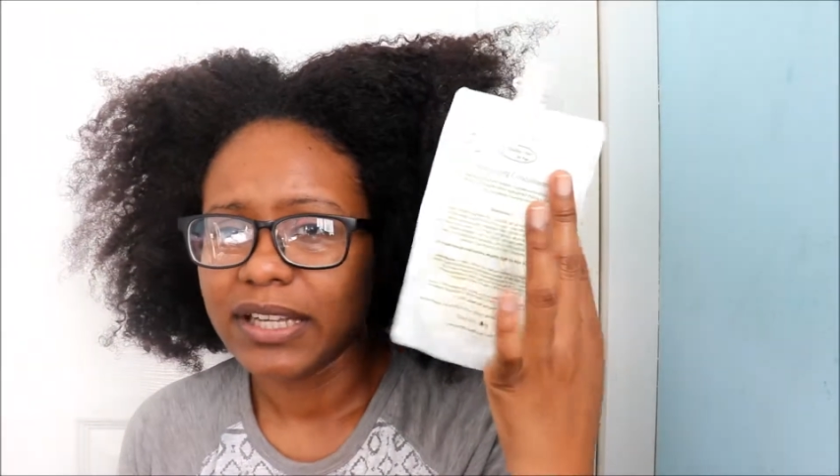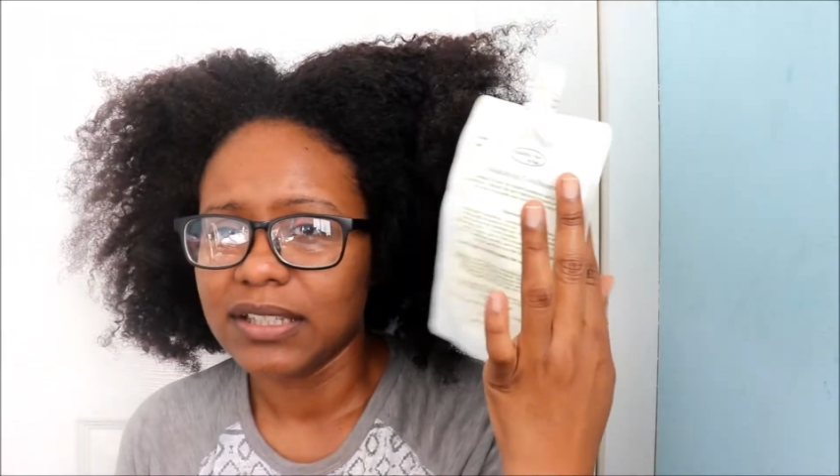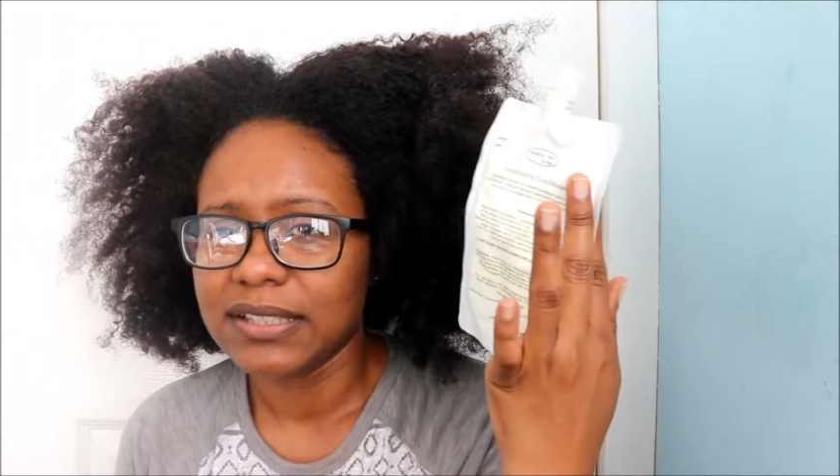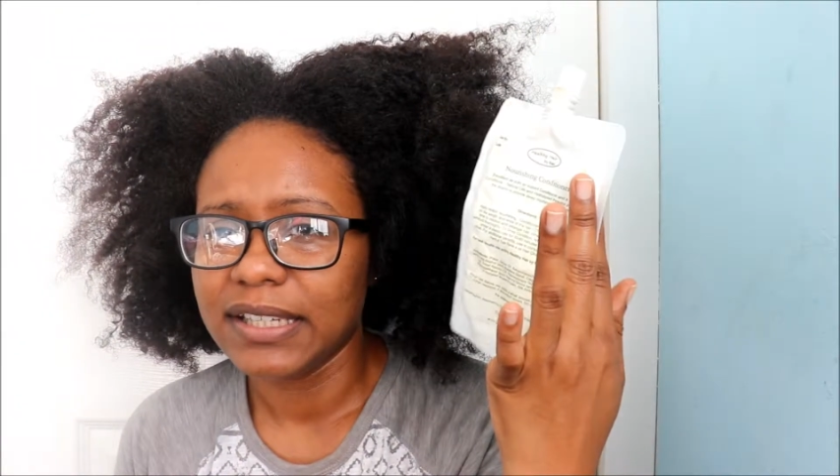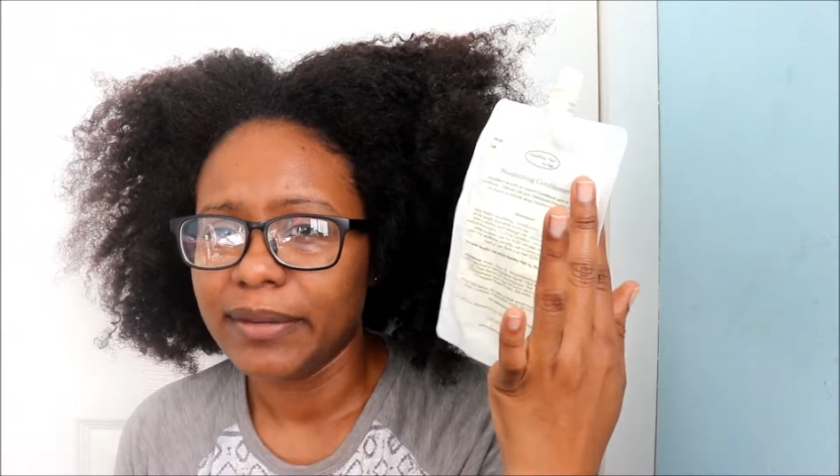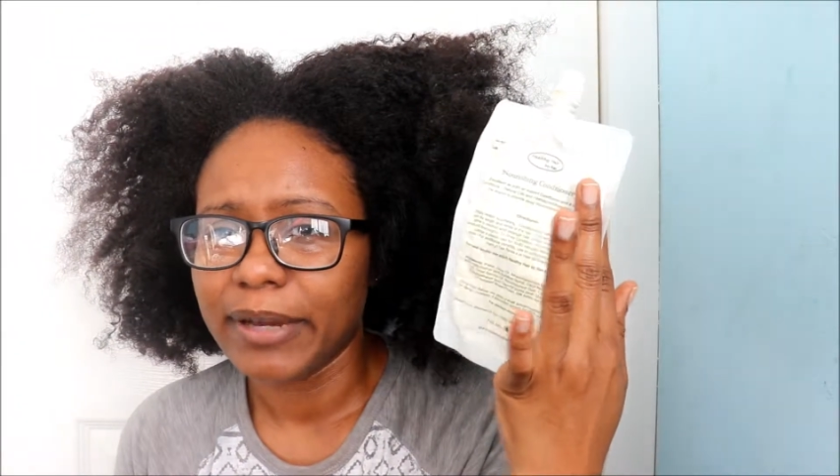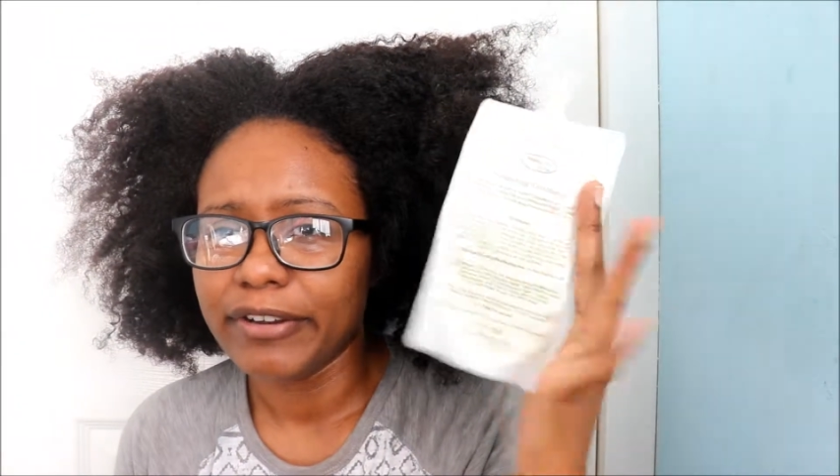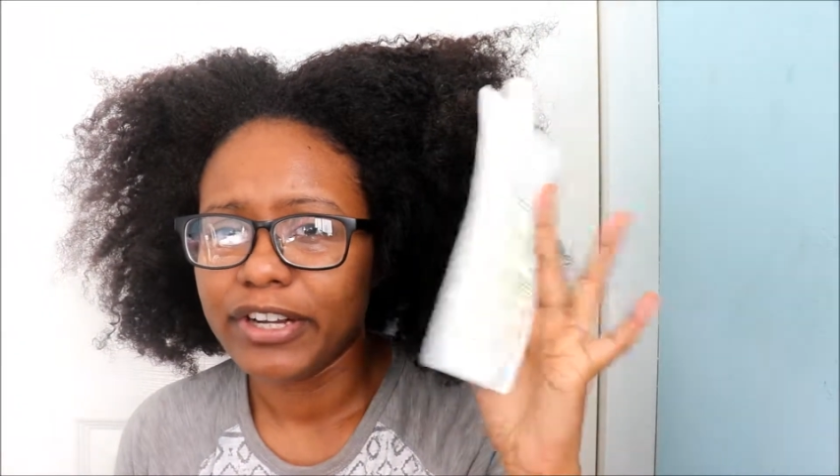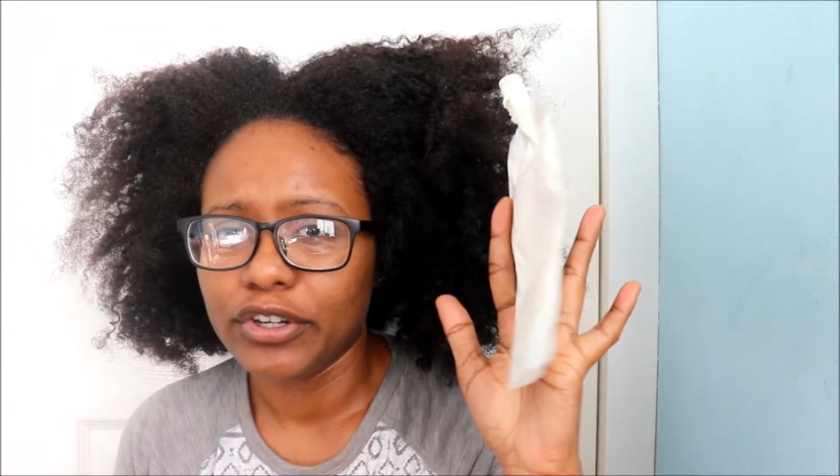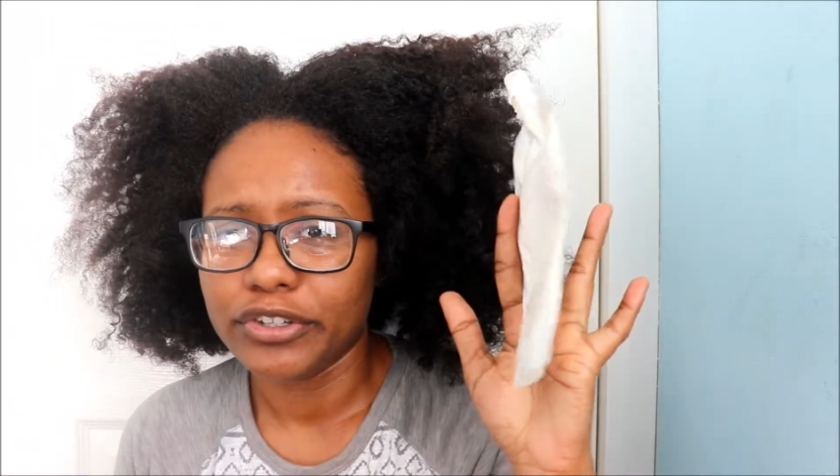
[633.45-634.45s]
Healthy Hair by
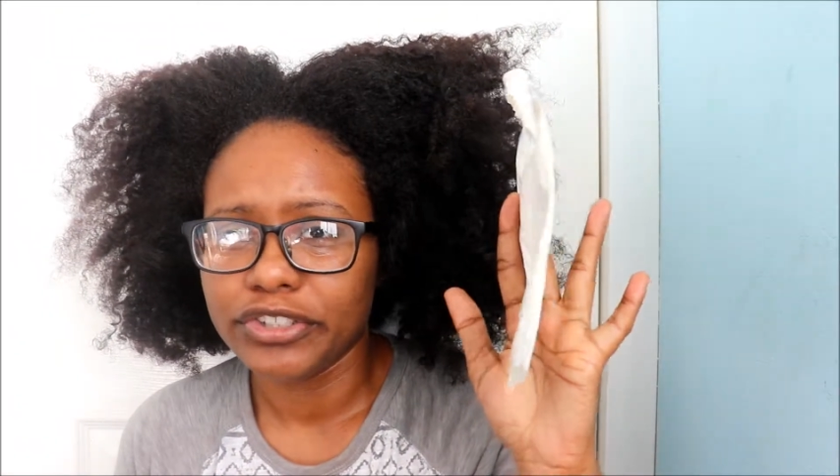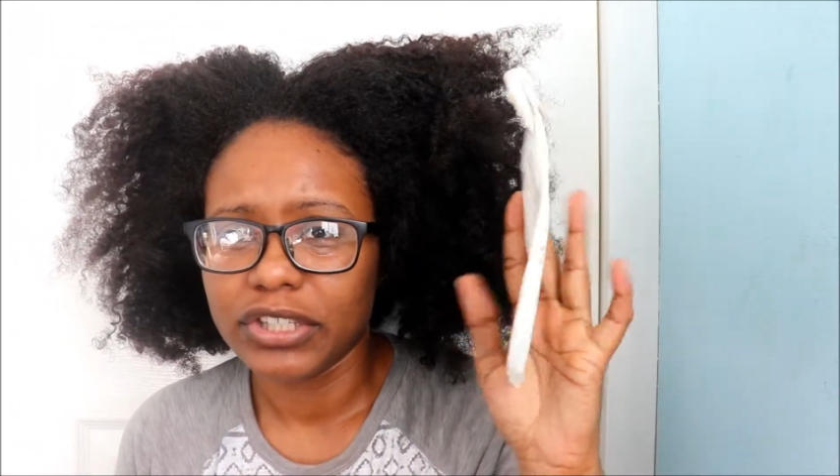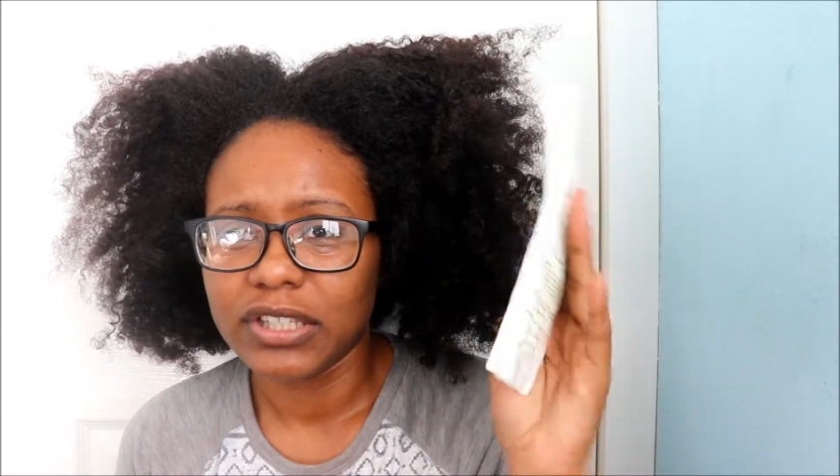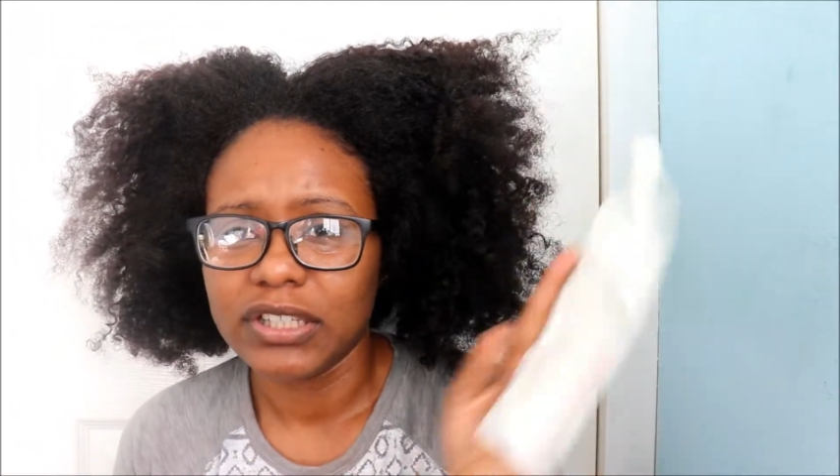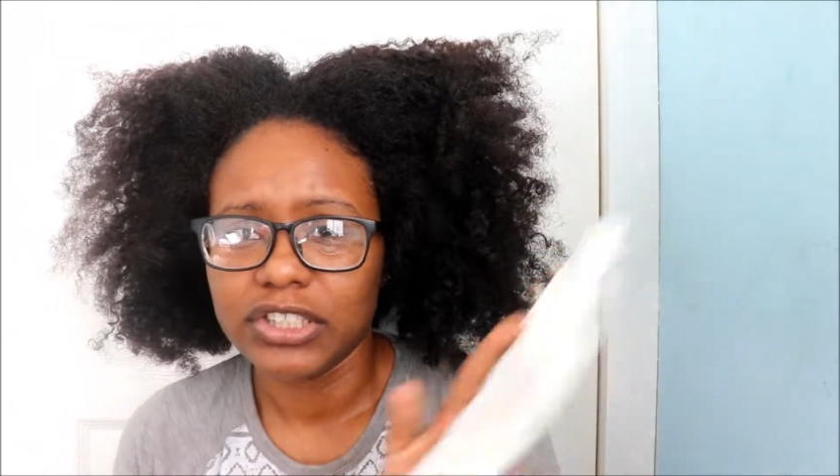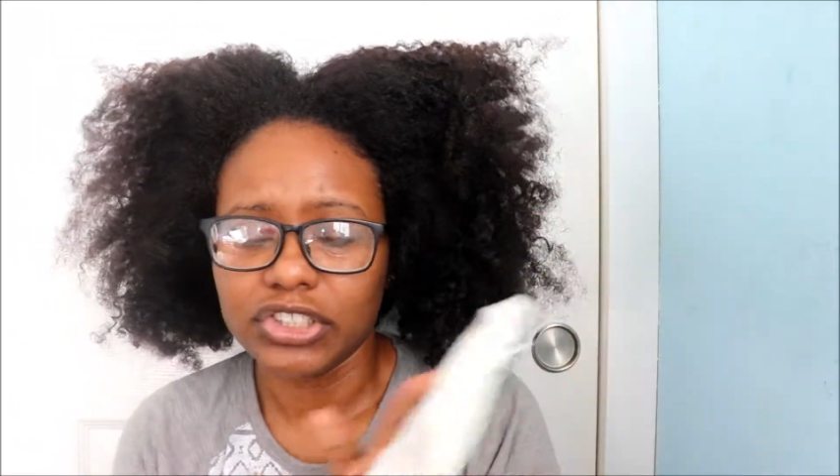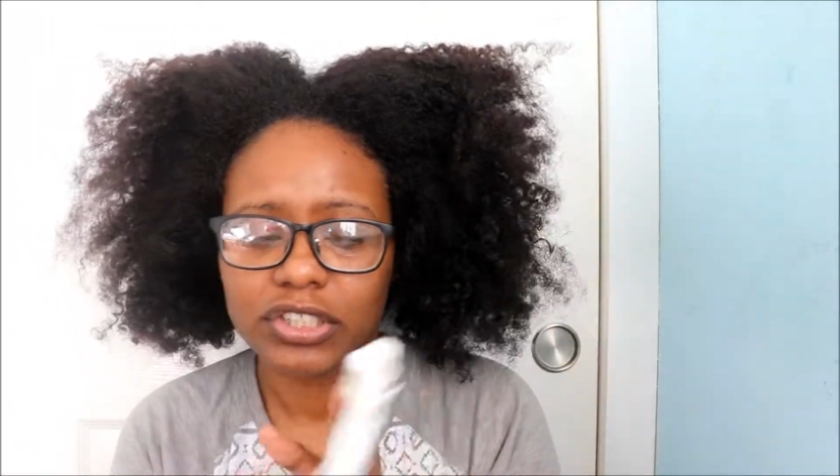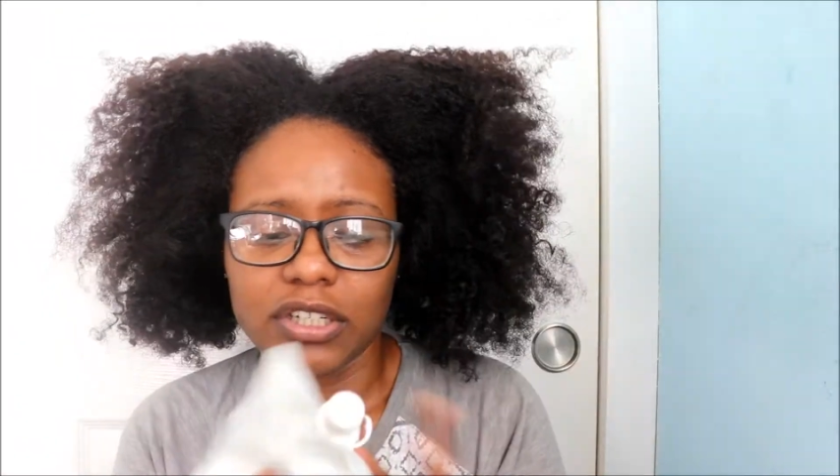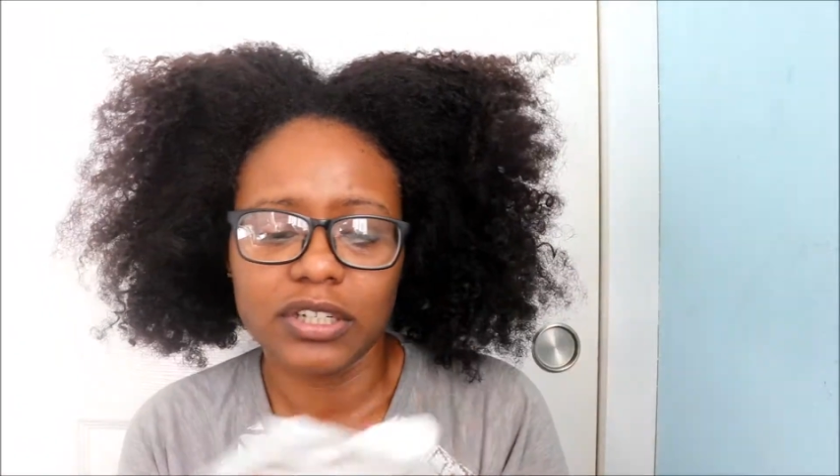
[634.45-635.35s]
Ren nourishing conditioner.